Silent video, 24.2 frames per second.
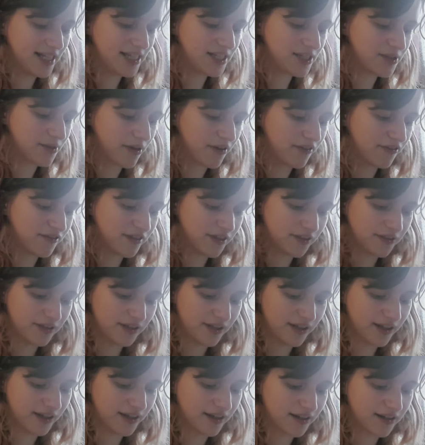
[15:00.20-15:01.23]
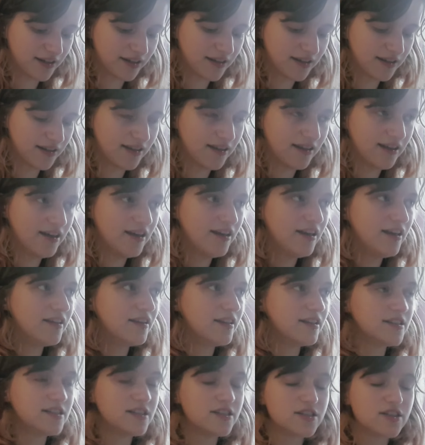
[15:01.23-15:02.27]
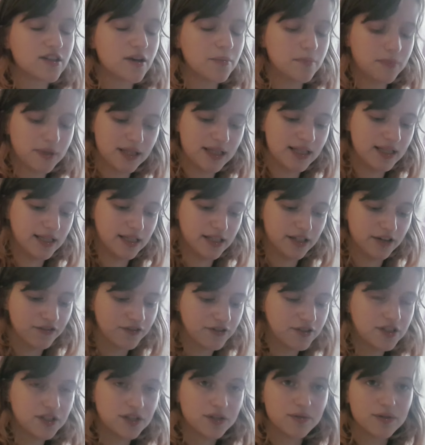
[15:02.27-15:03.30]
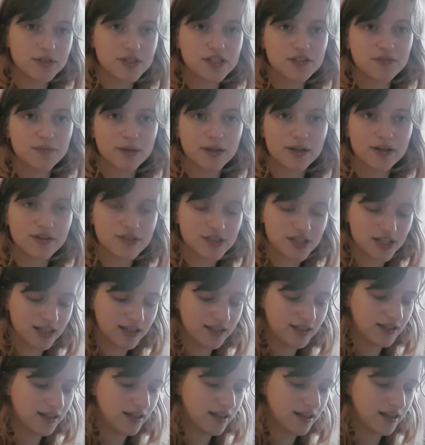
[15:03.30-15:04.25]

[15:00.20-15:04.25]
so I feel like this is completely different to the rest of my content.